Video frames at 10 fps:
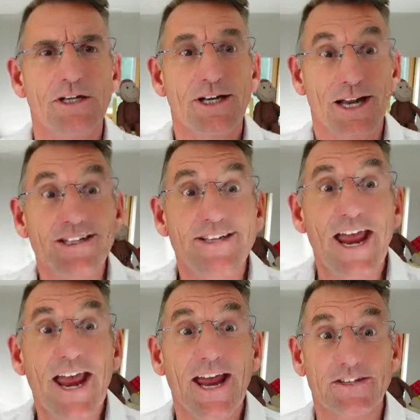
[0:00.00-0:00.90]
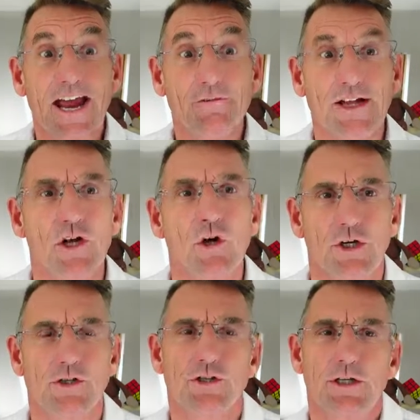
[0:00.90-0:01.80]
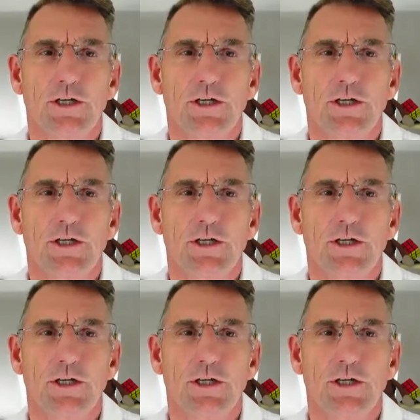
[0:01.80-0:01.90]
and dare to have that courage.